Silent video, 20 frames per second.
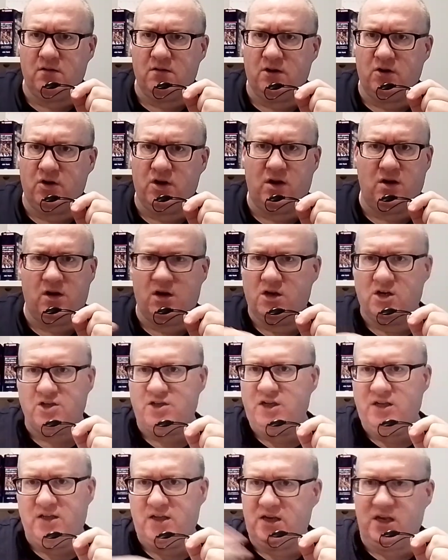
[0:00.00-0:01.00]
You
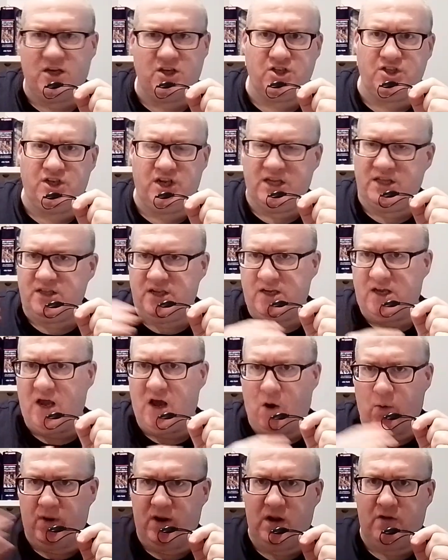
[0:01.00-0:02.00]
just need to
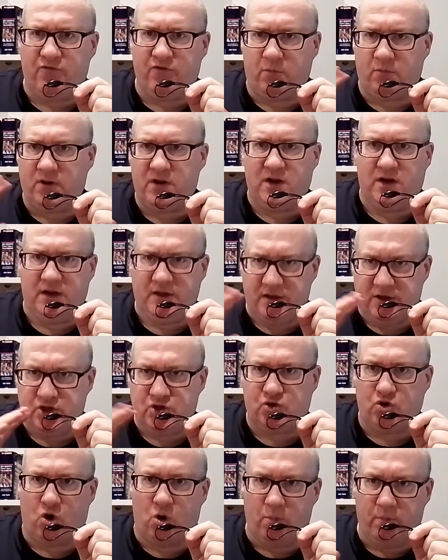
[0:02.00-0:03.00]
get away from it. You need to
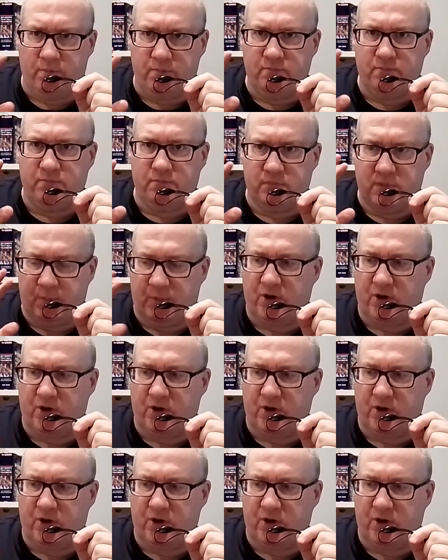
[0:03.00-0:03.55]
stop the